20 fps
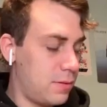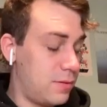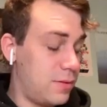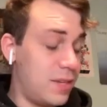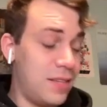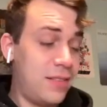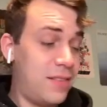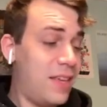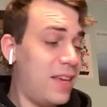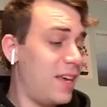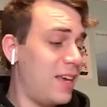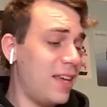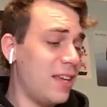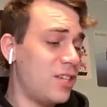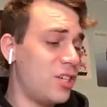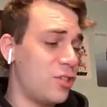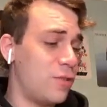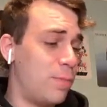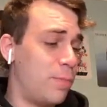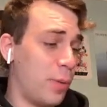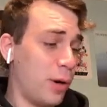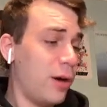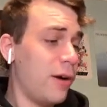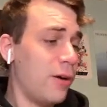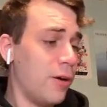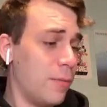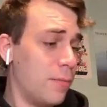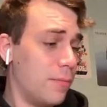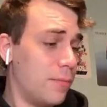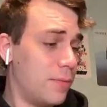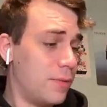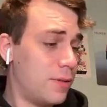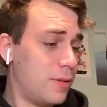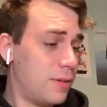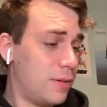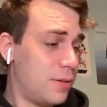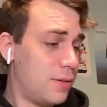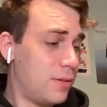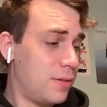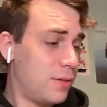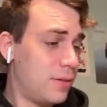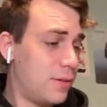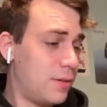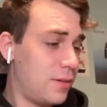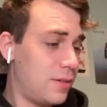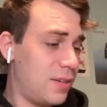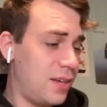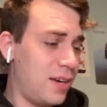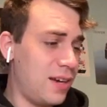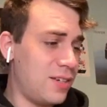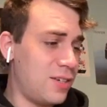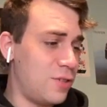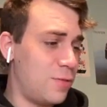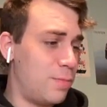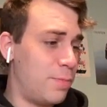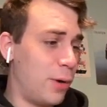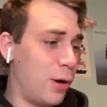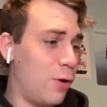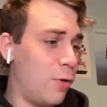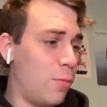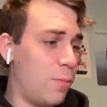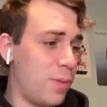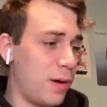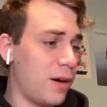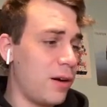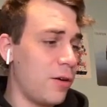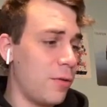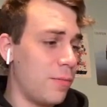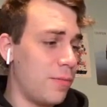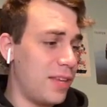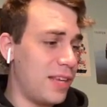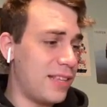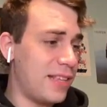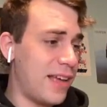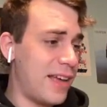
They can just burn them. They can just bow burn them, these